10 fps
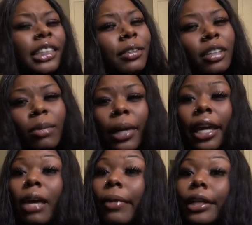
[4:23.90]
She was holding my
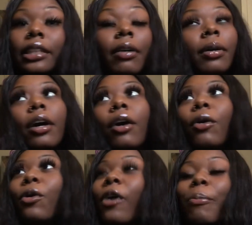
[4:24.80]
hand back, cause I
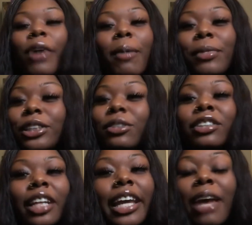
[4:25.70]
oh I promise you,
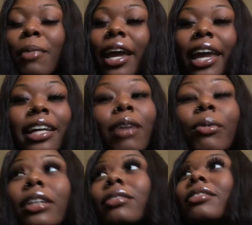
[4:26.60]
she ain't had my hand. I
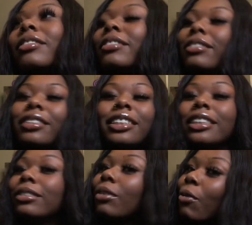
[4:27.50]
would
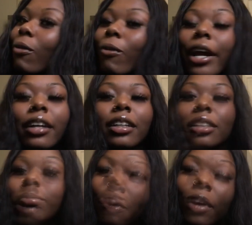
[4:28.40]
just right hooked
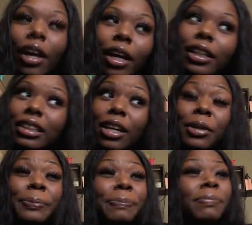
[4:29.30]
her my right.
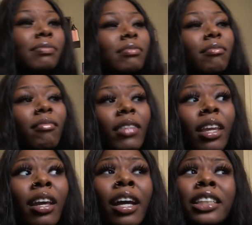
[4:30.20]
So
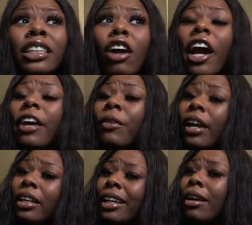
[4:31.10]
she
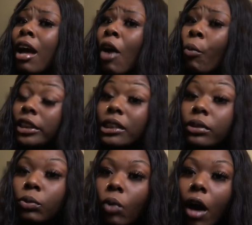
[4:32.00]
arguing, and then when she
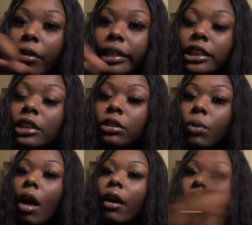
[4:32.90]
was walking, she was
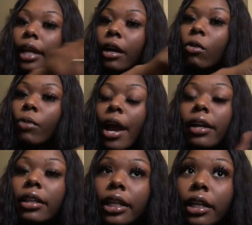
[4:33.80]
walking like
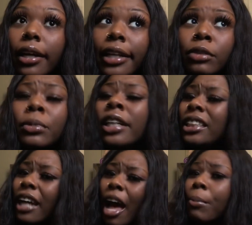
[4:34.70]
around the little classroom.
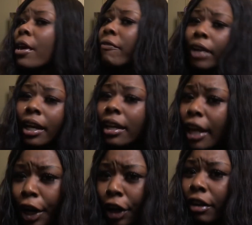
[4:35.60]
She called me a
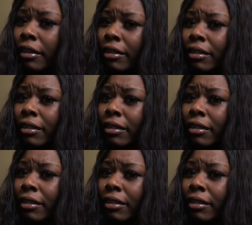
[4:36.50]
fucking nigger